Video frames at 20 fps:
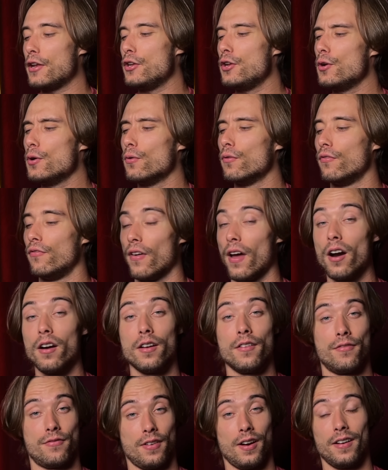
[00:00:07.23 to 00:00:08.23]
new, very
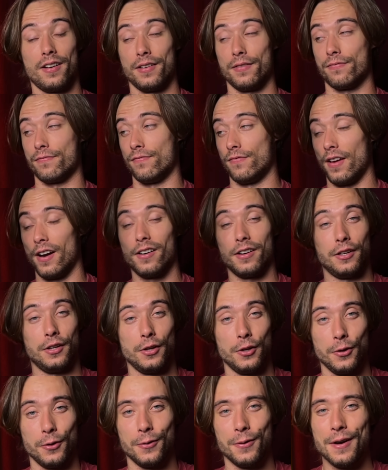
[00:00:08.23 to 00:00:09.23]

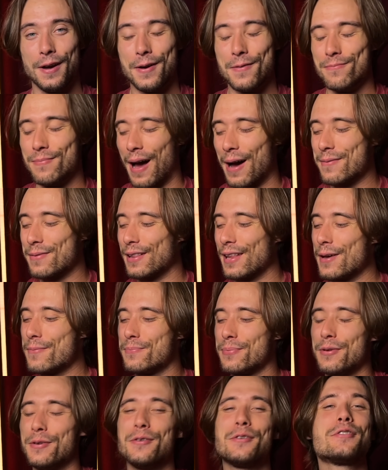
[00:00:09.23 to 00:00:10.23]
new Babolat
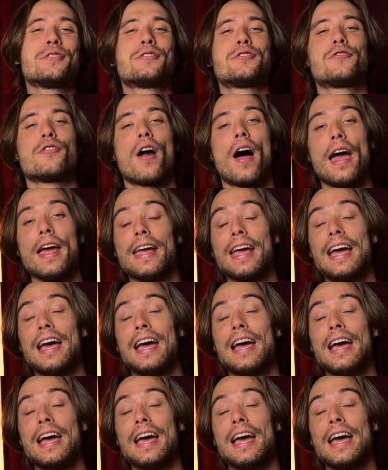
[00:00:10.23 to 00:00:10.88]
Pure Strike